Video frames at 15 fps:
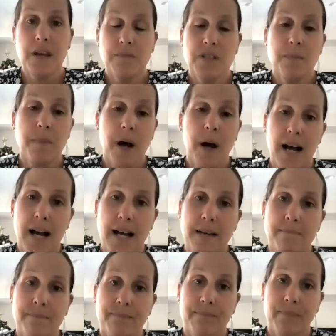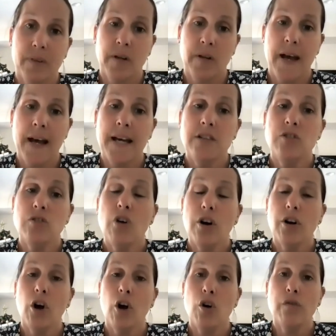them to buy, okay? Do
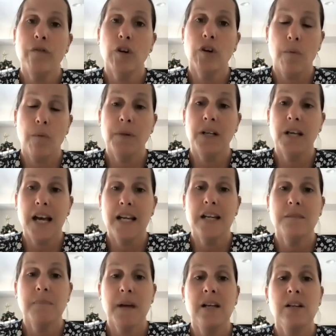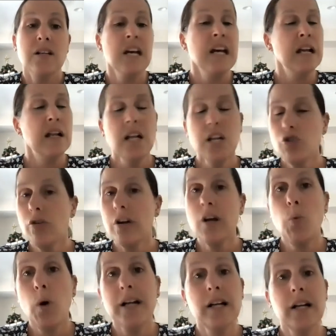not overcomplicate it. Make it literally
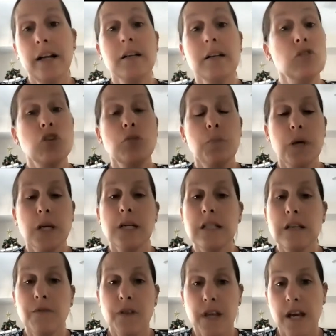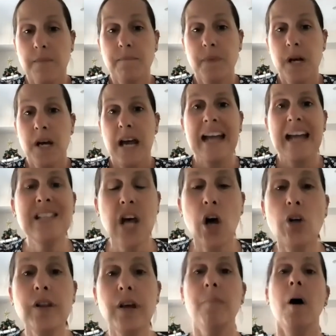one click super easy for them. And
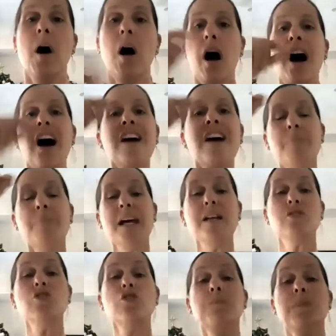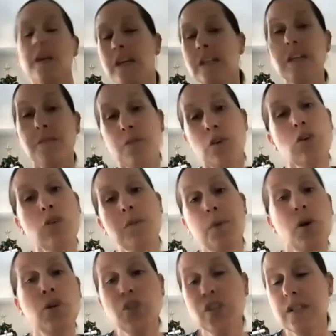tell them, I've made it super easy for you to
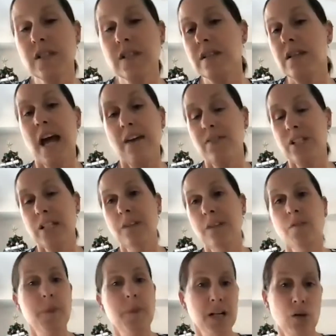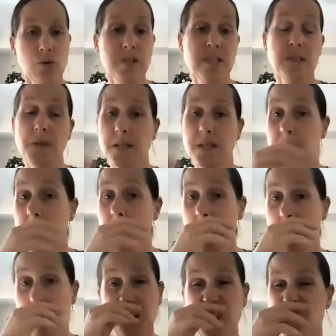purchase this and have it delivered by Christmas.
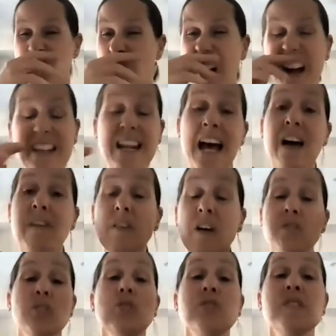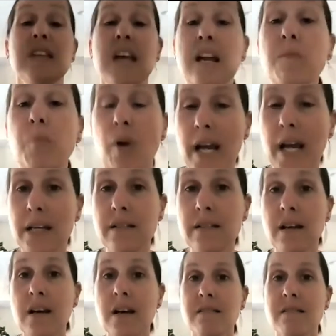Because right now they are so scatterbrained